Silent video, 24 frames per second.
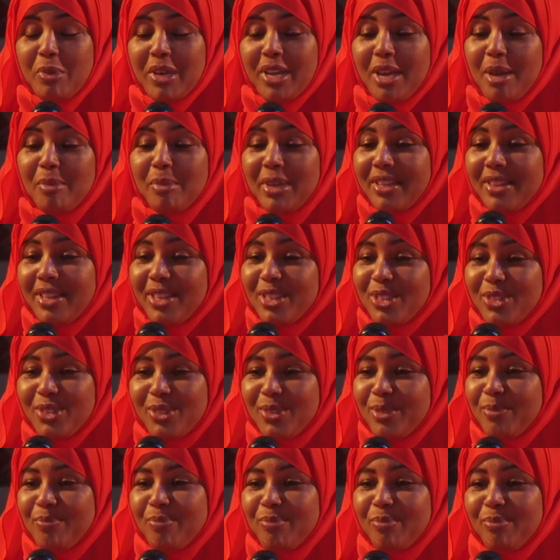becoming
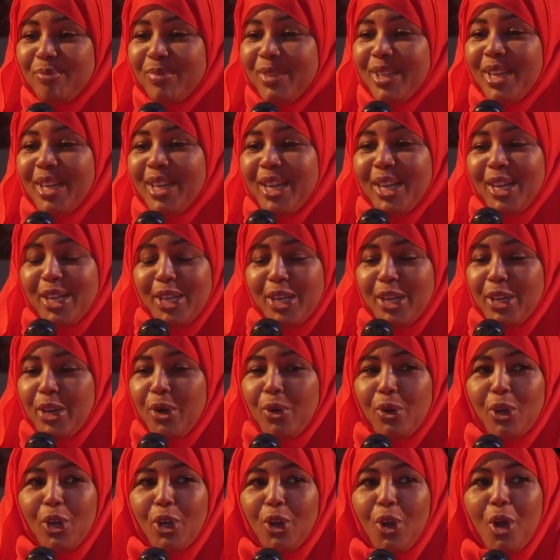this, you
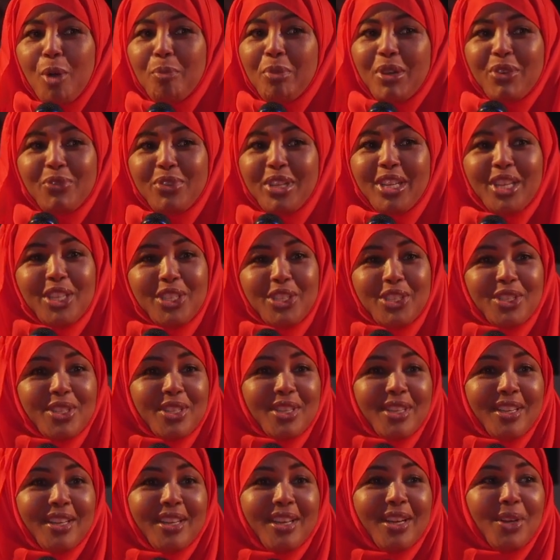know, global
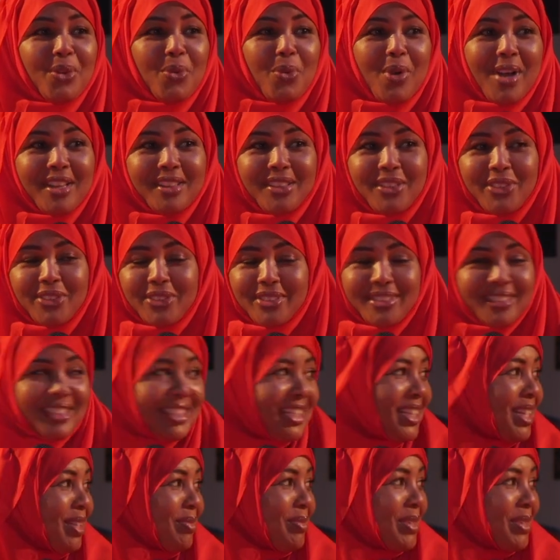village, quite literally.